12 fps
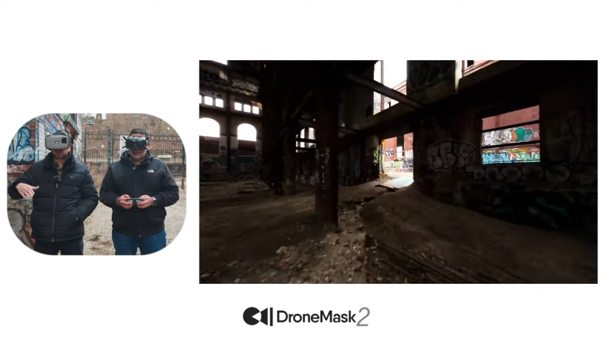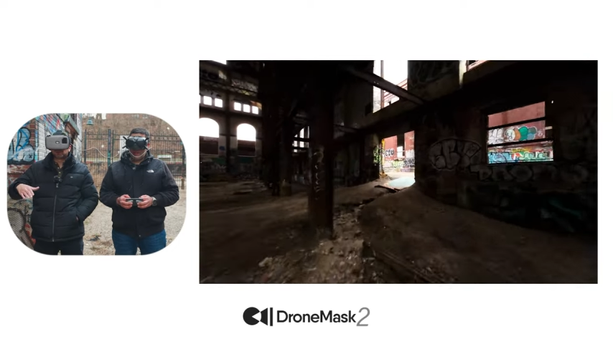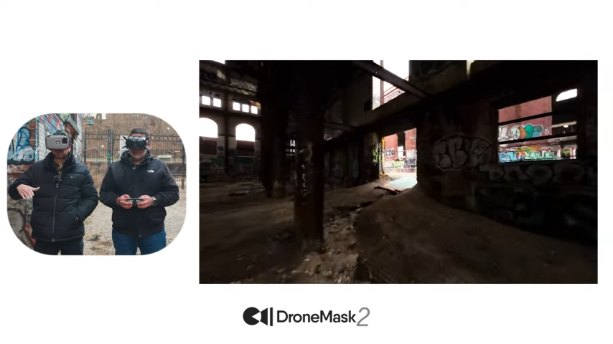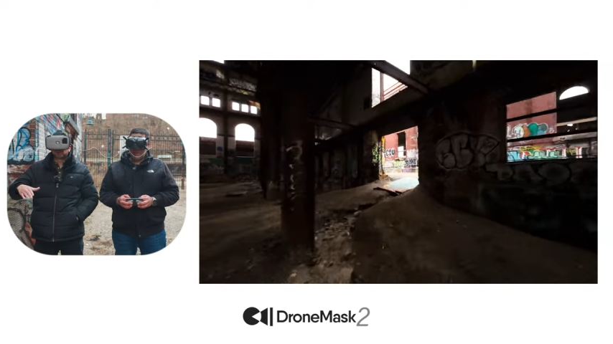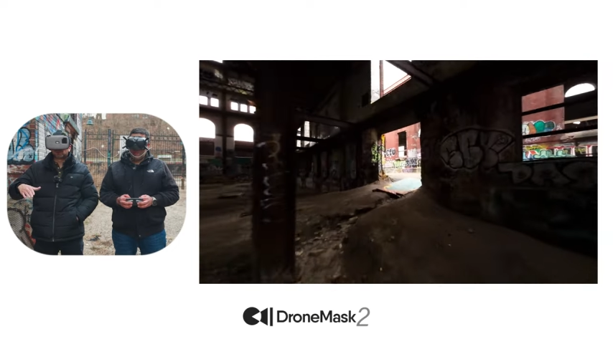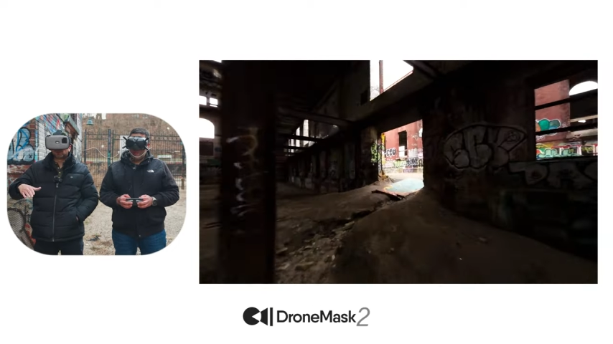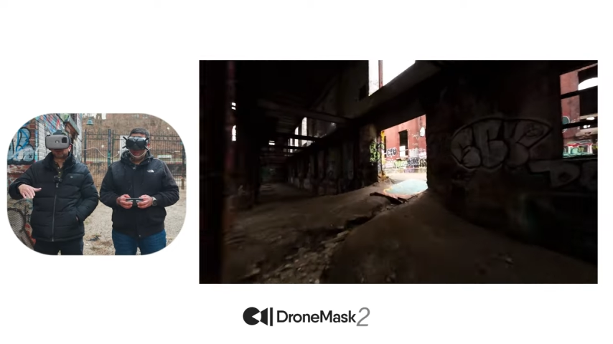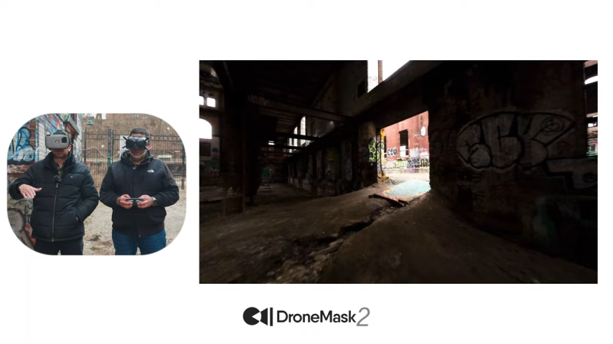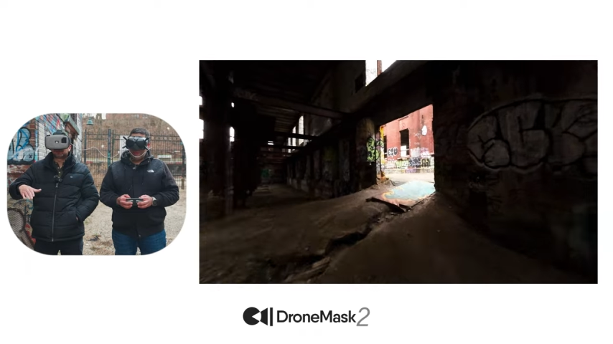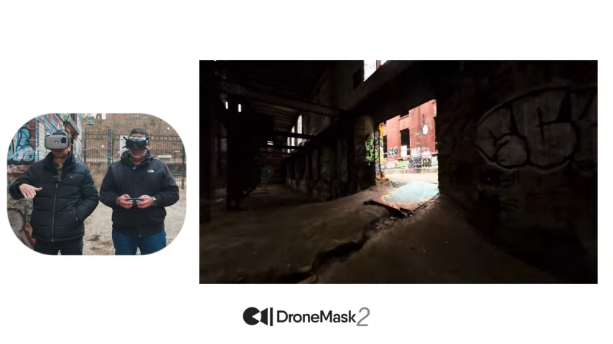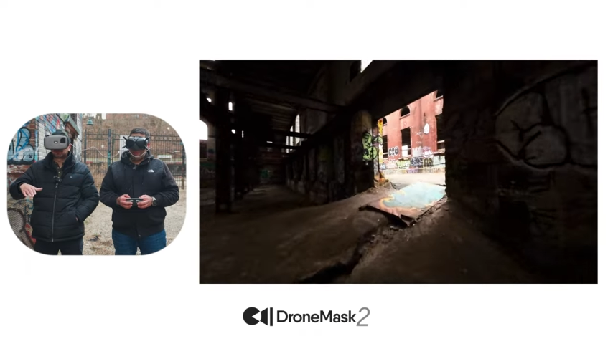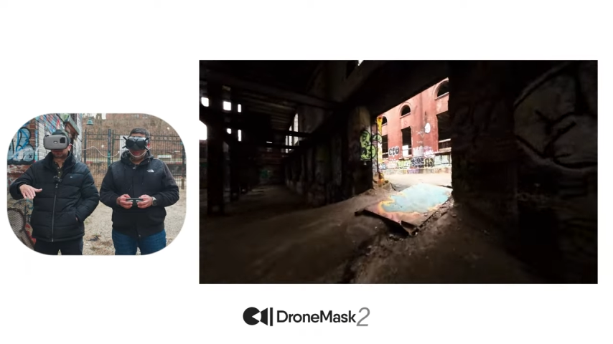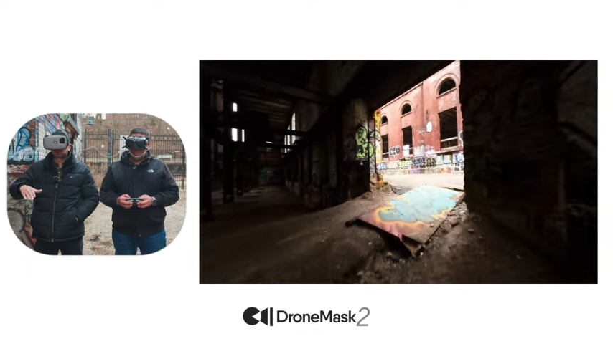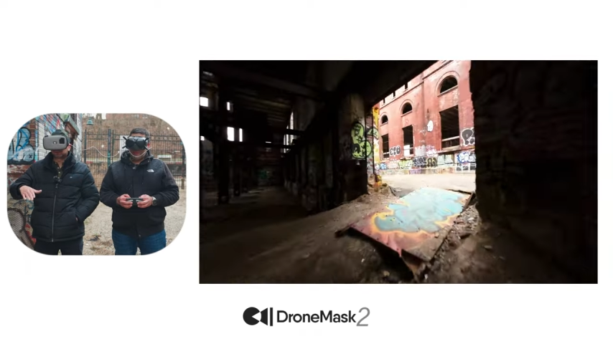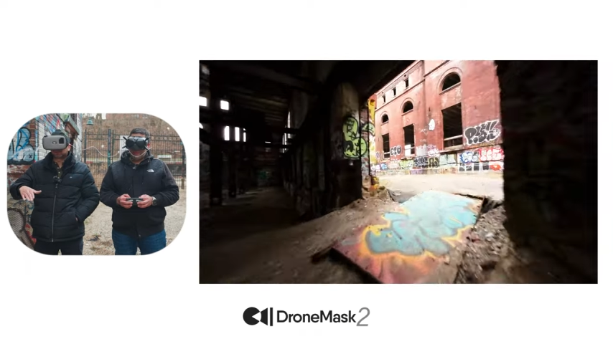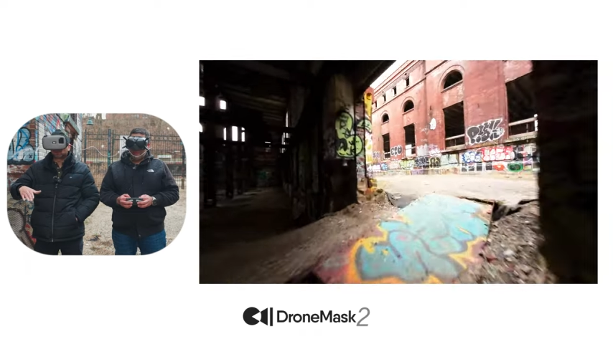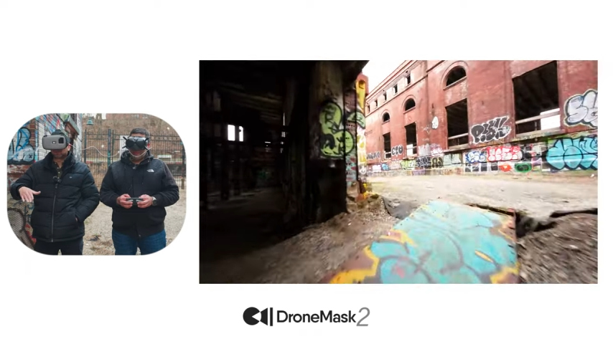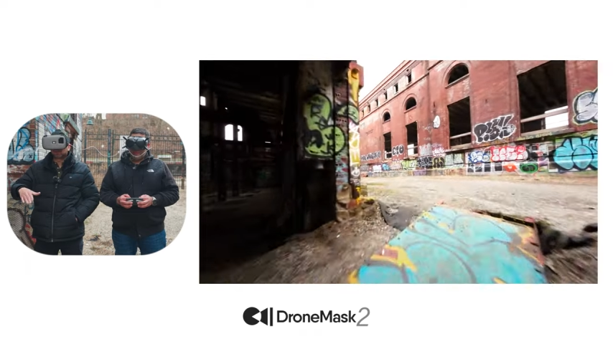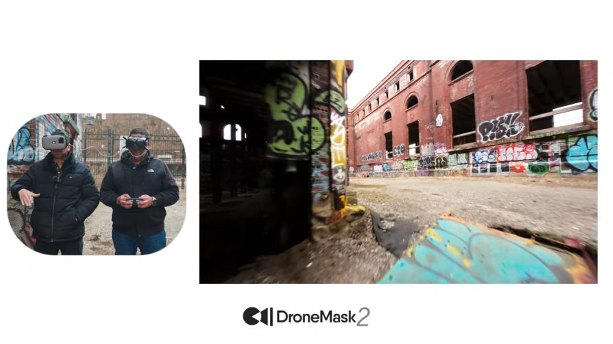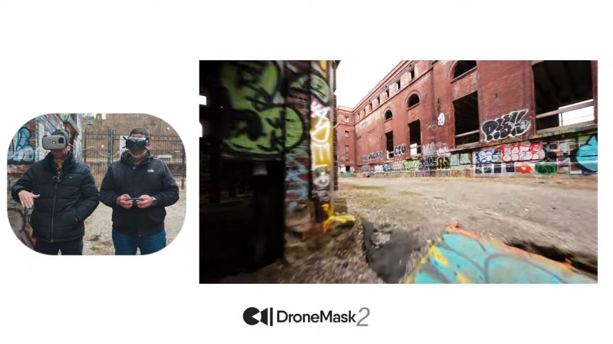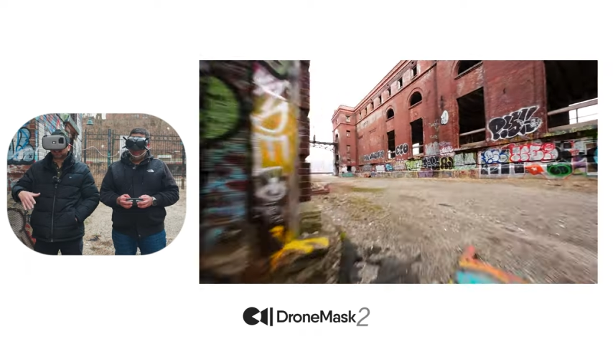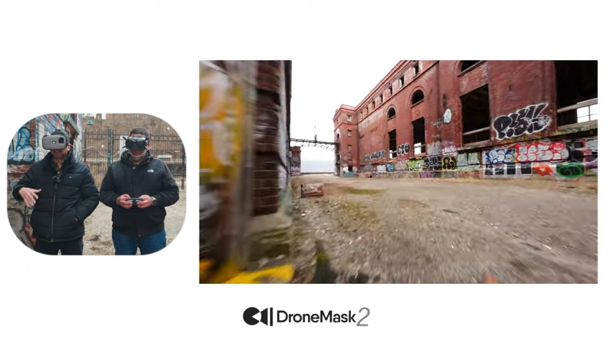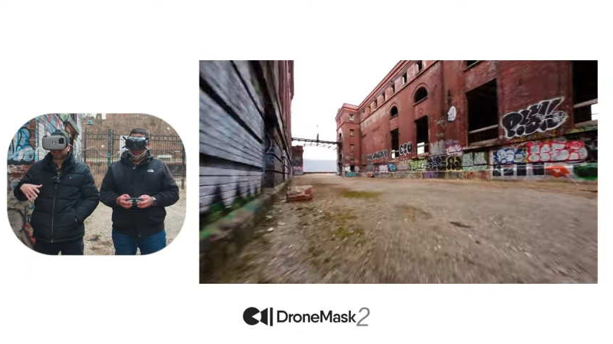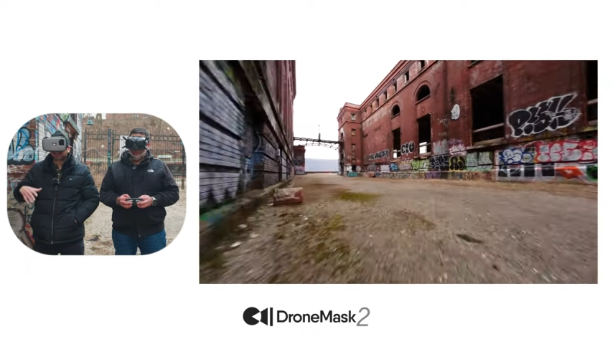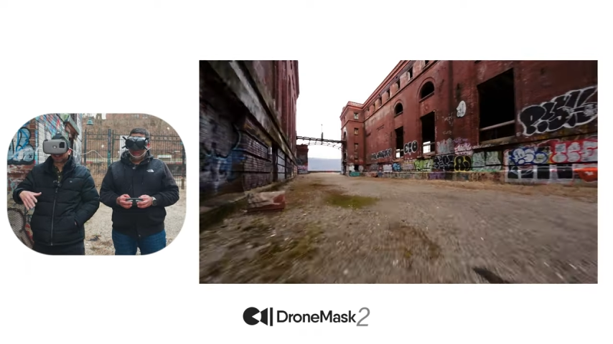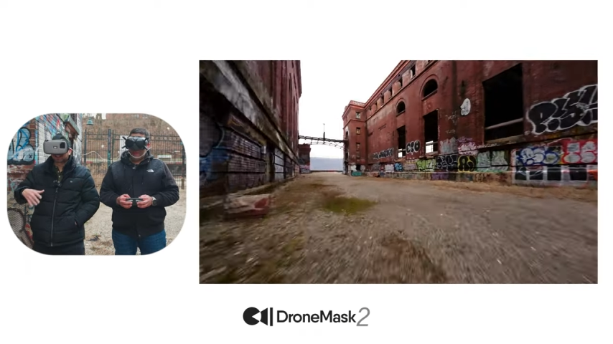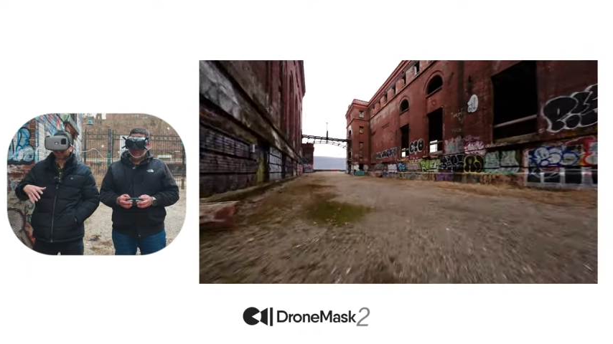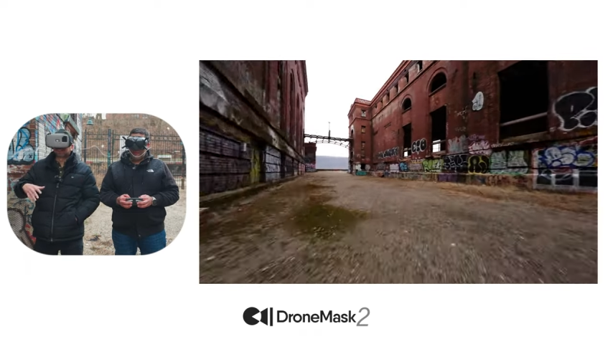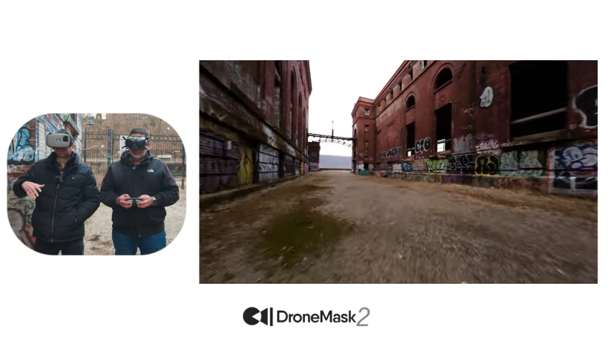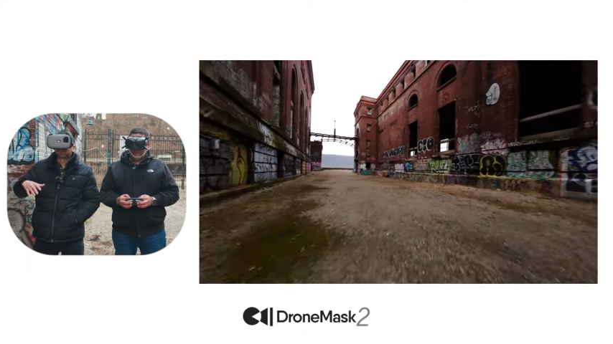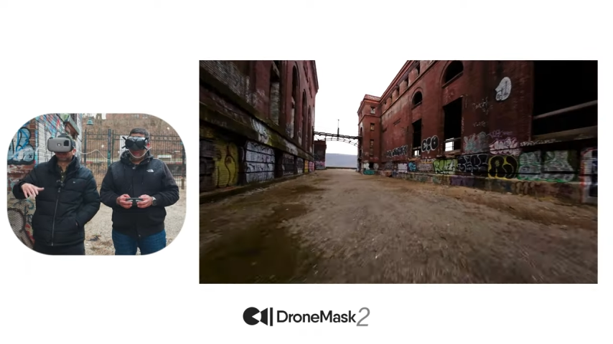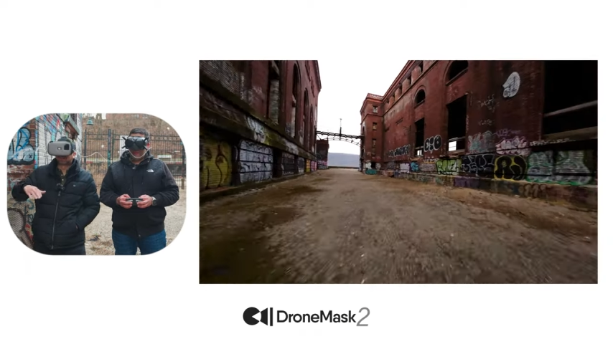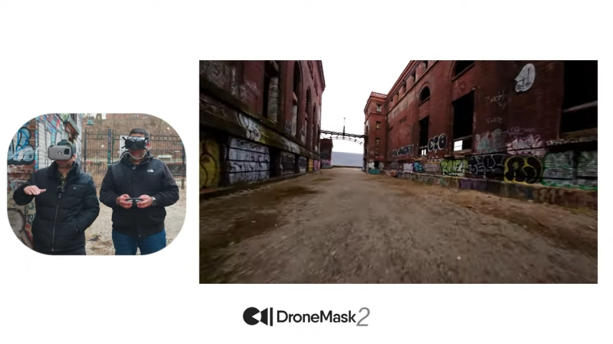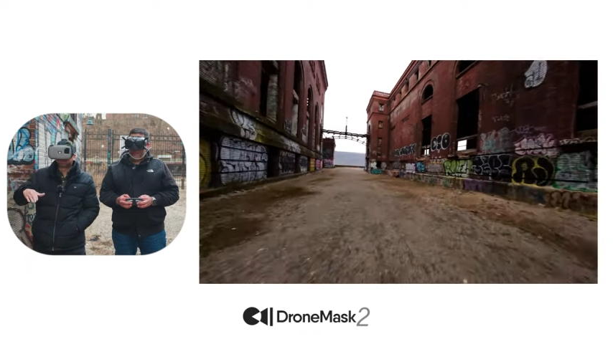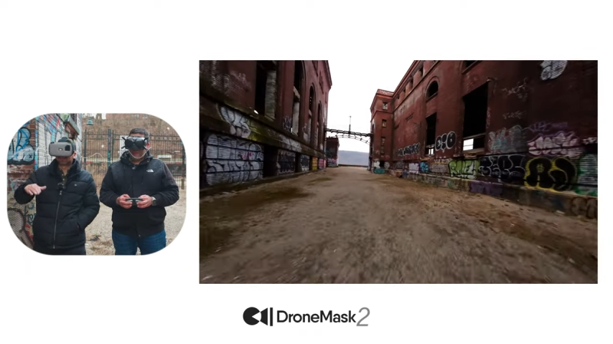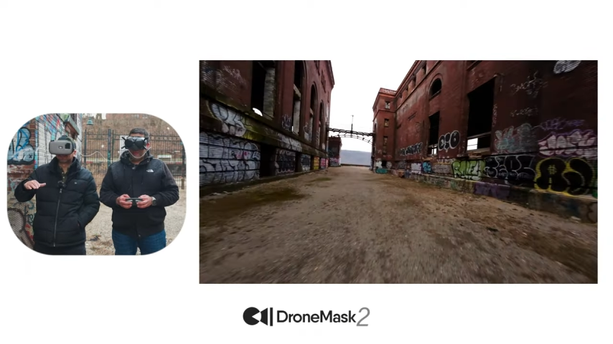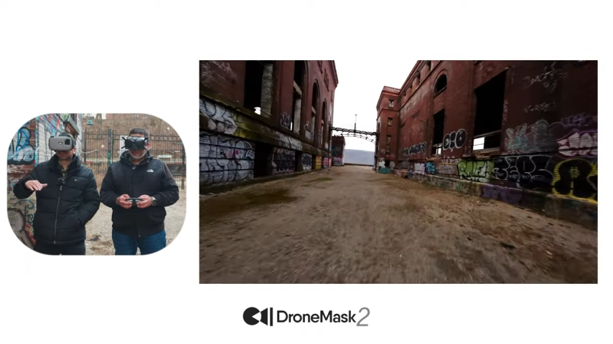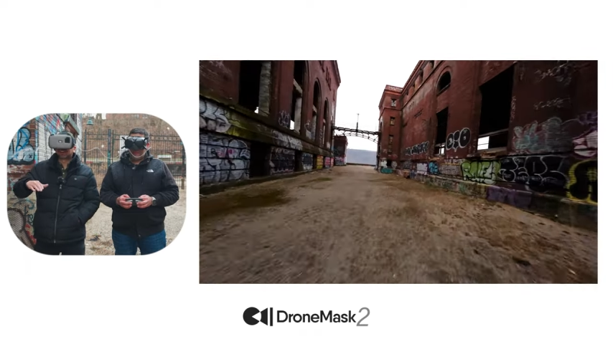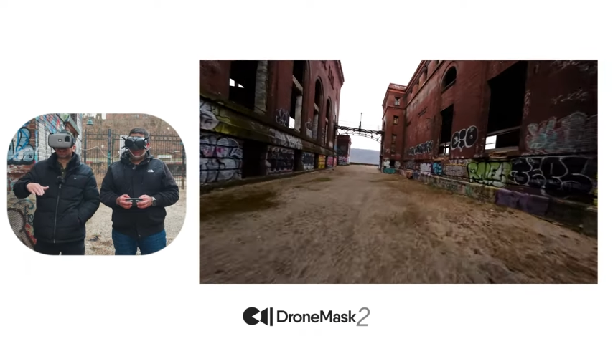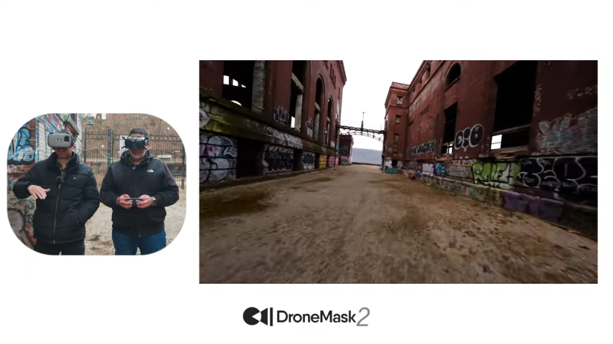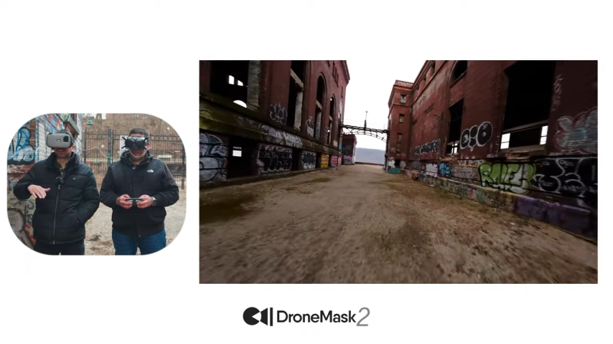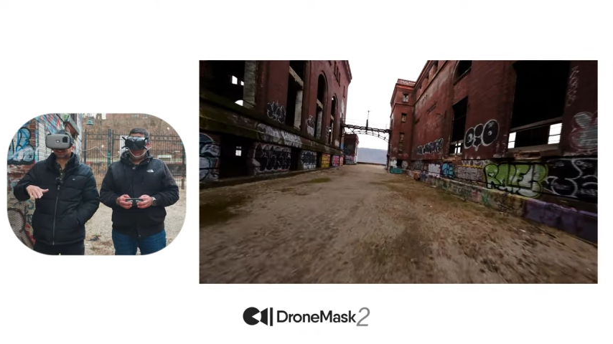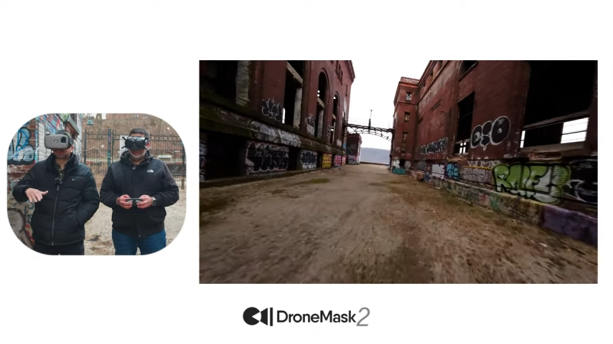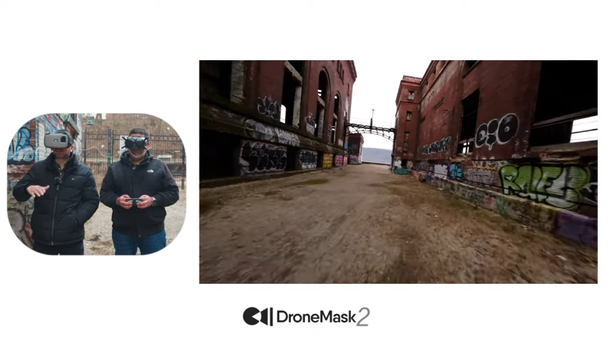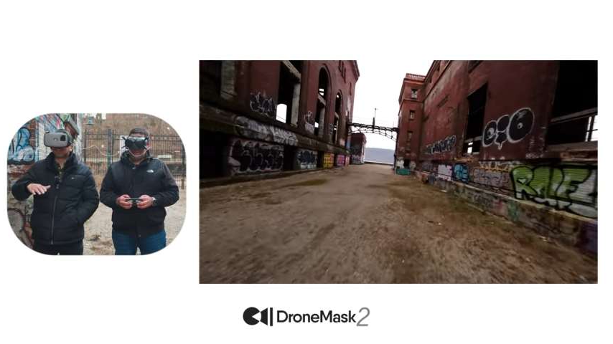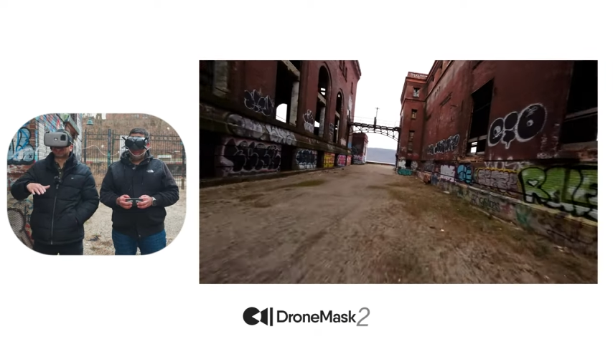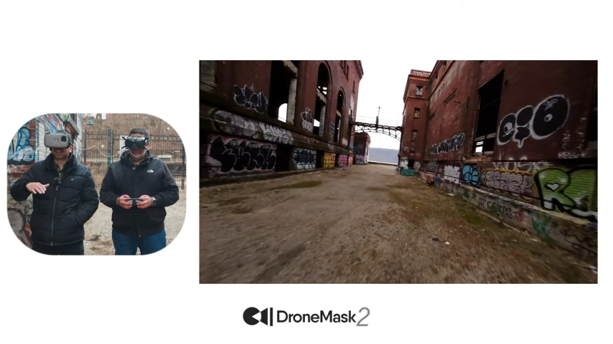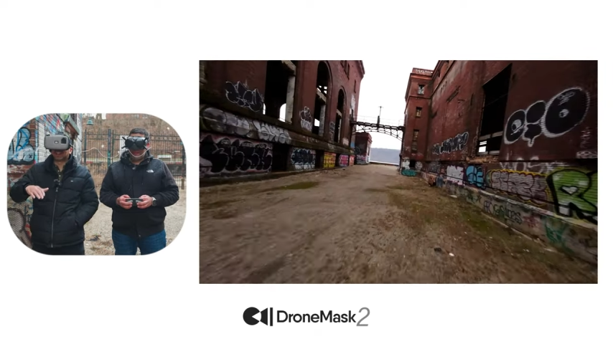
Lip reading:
No face is visible, so there are no lips to read.